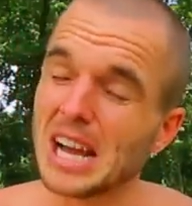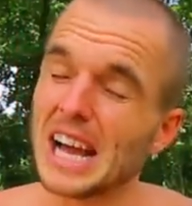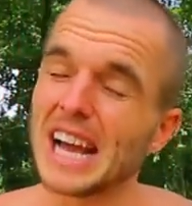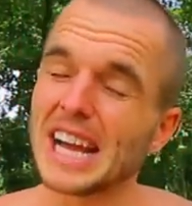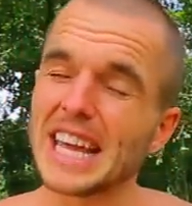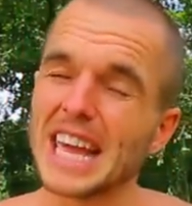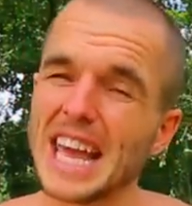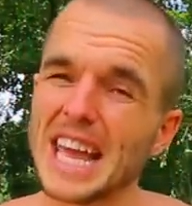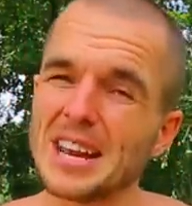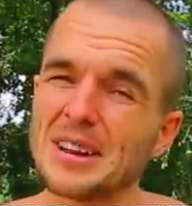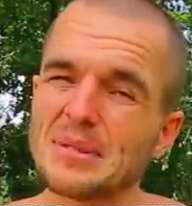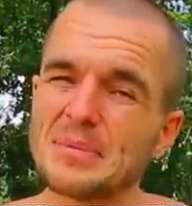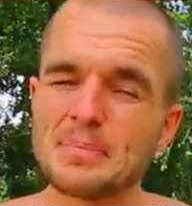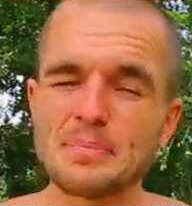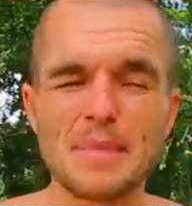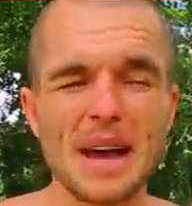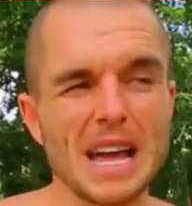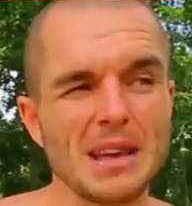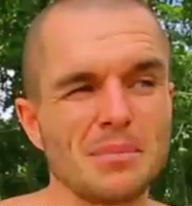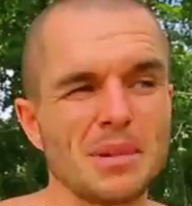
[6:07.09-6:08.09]
Again,
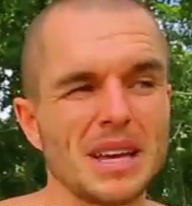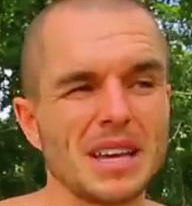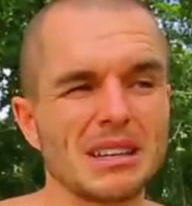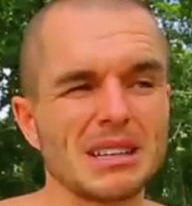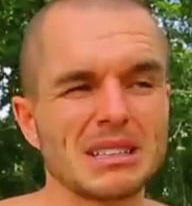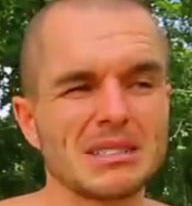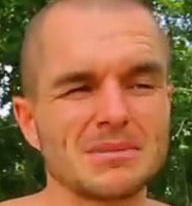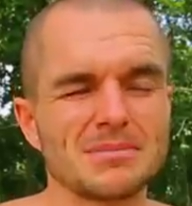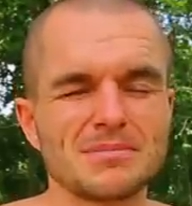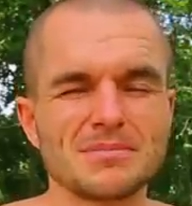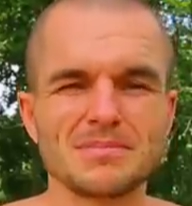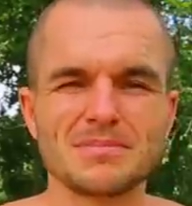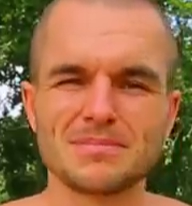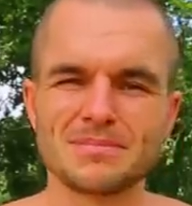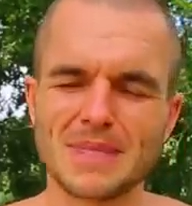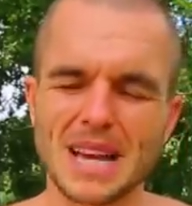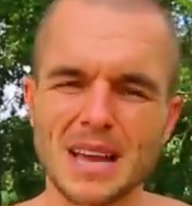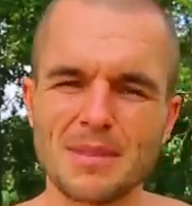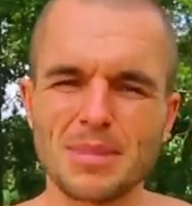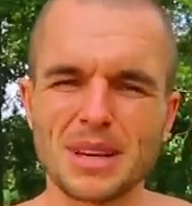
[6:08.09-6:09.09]
maybe.
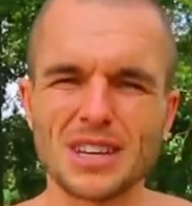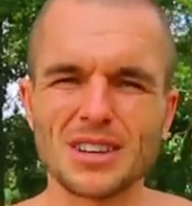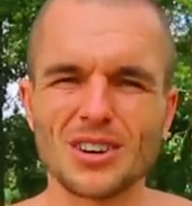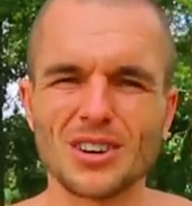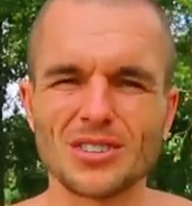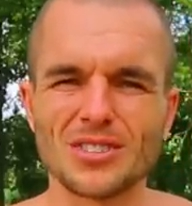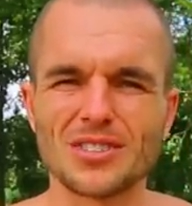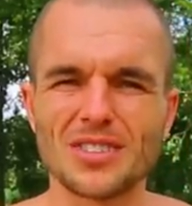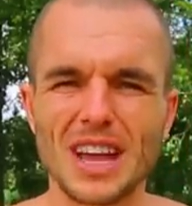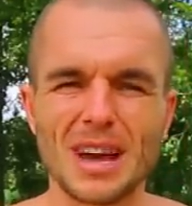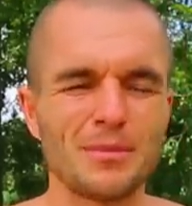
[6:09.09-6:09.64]
Maybe not,